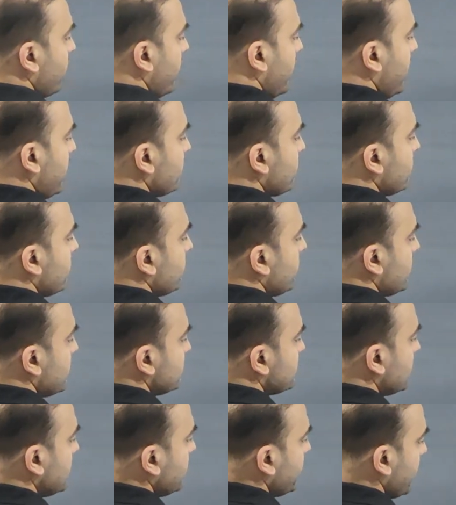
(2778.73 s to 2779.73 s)
of x
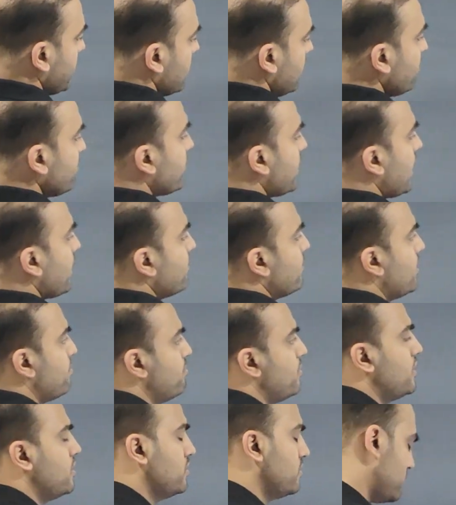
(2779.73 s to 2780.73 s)
result in a prime
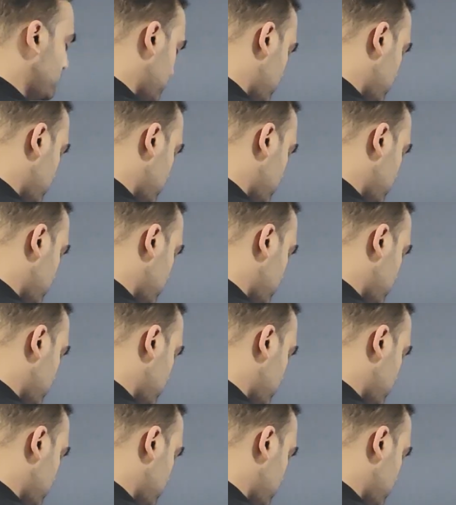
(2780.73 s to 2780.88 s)
number.